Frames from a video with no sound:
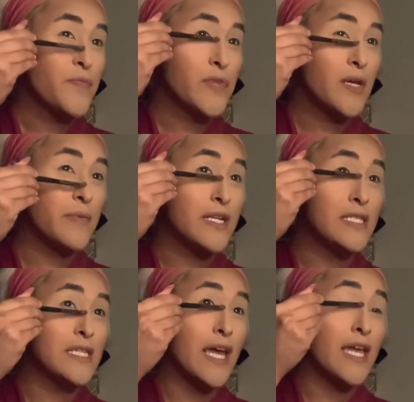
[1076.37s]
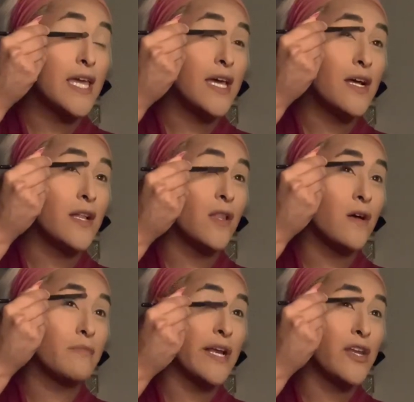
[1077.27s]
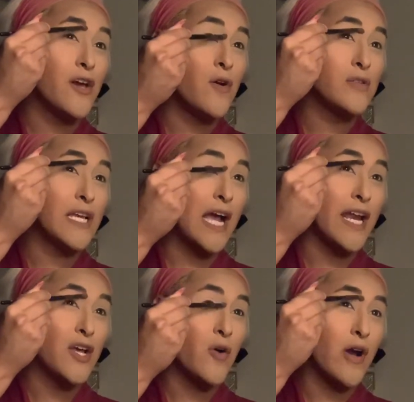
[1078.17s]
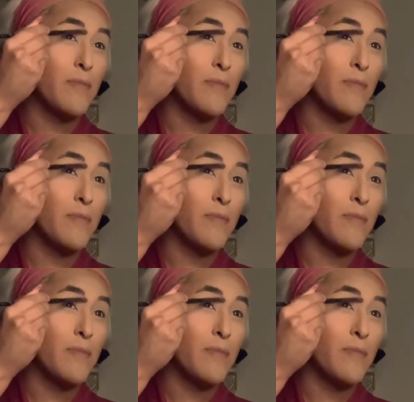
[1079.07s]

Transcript: I'm gonna take it along my nose and kind of go